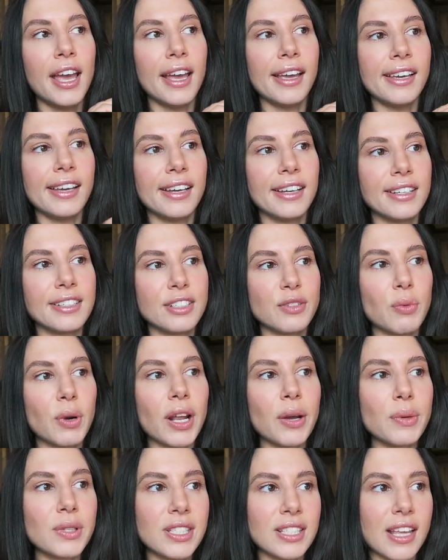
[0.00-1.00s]
And
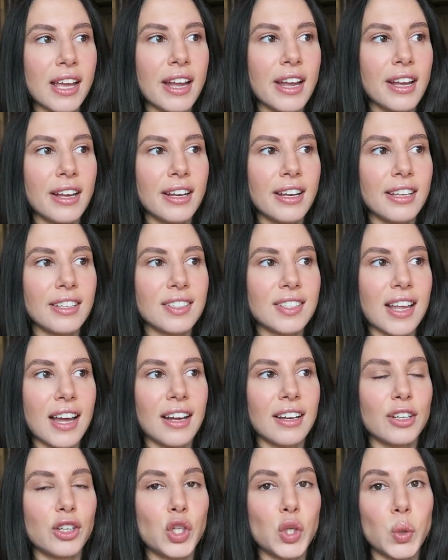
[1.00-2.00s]
what I would say is
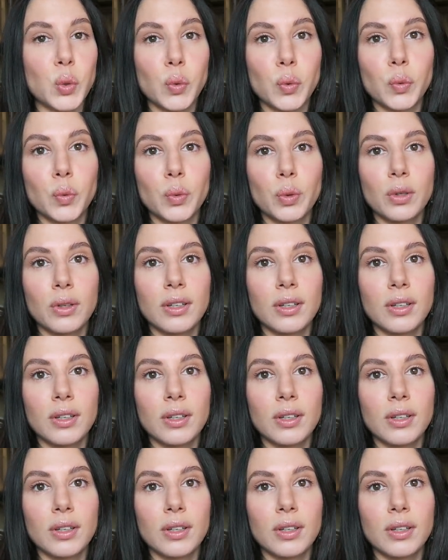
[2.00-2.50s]
that you